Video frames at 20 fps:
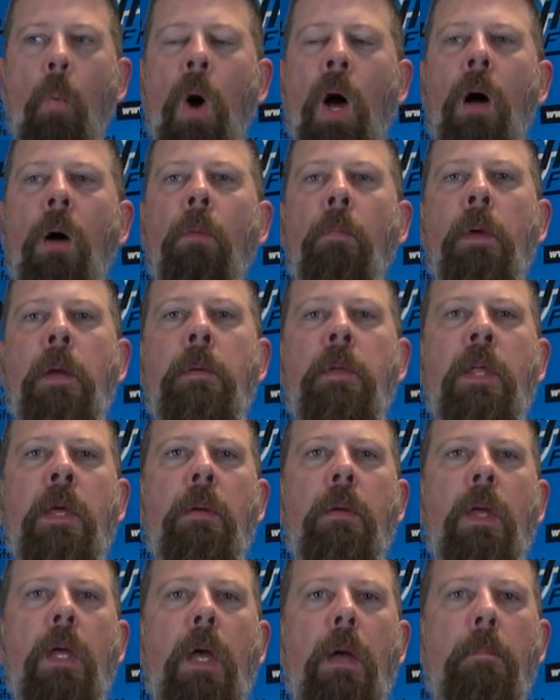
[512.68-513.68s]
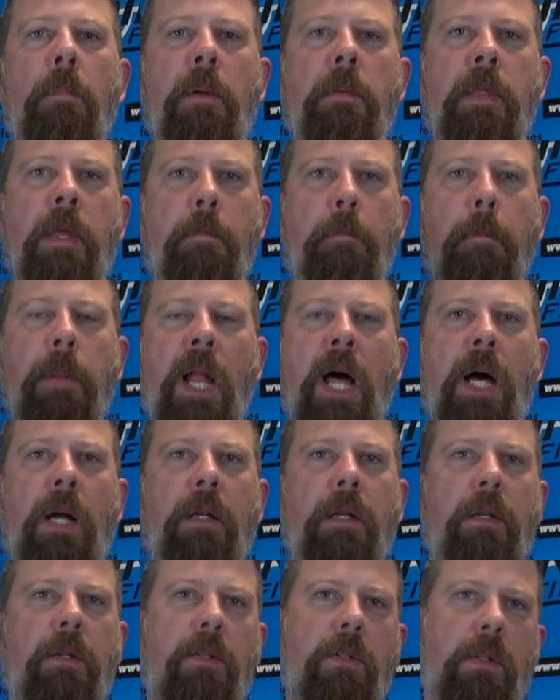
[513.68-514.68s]
Wow, maybe they
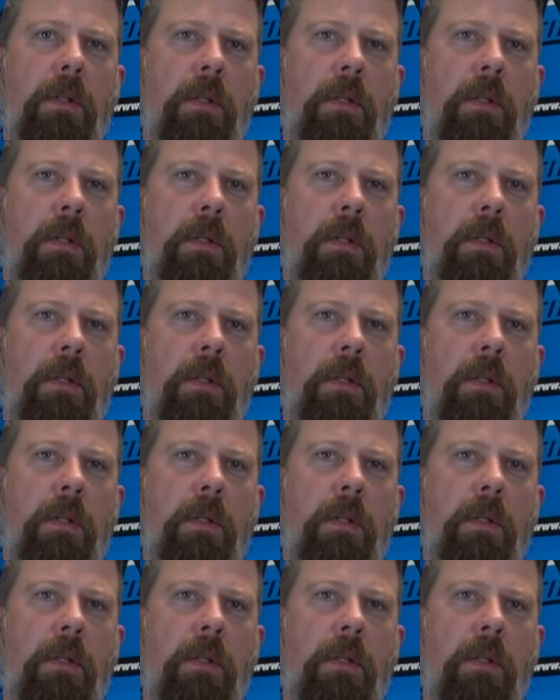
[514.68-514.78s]
blocked us.